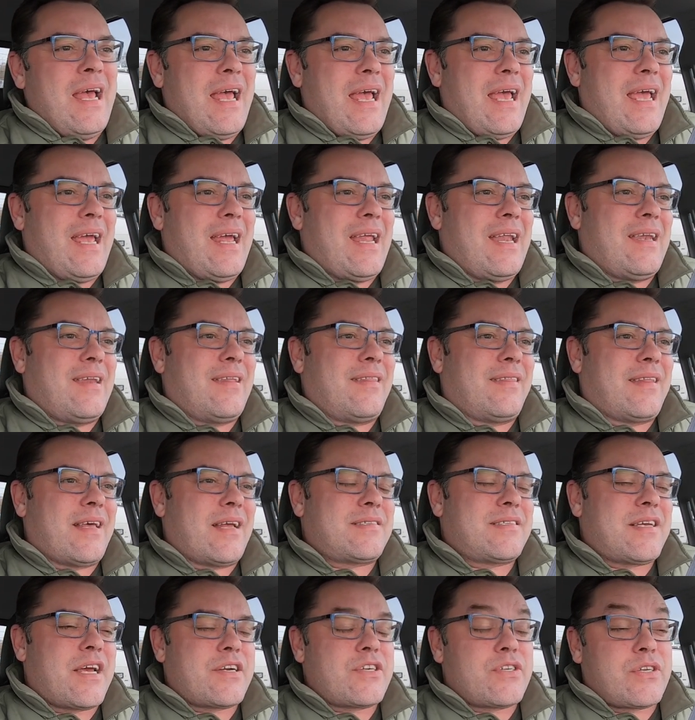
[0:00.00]
And
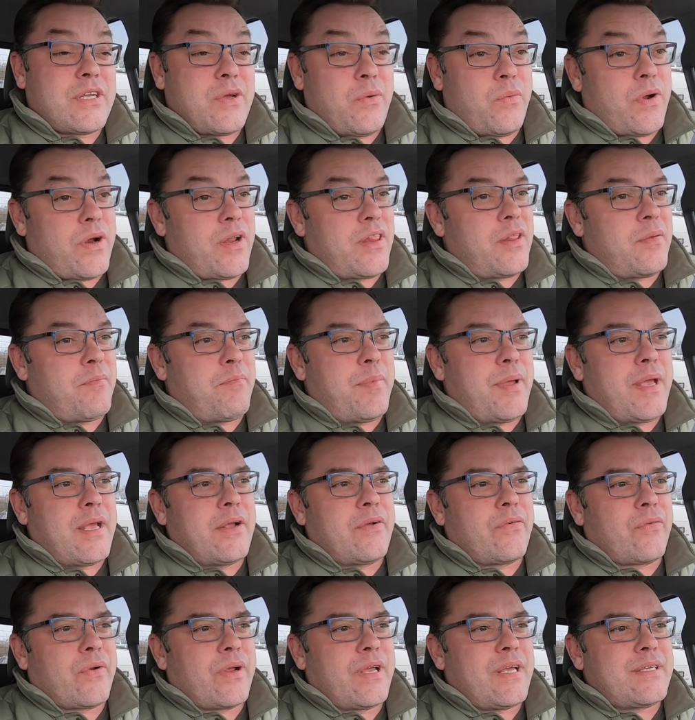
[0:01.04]
that's actually one of the
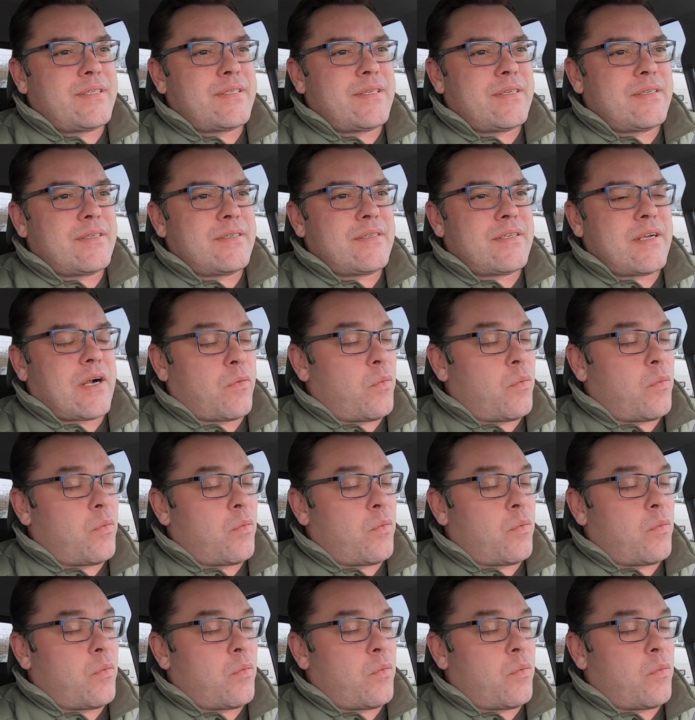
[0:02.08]
big reasons,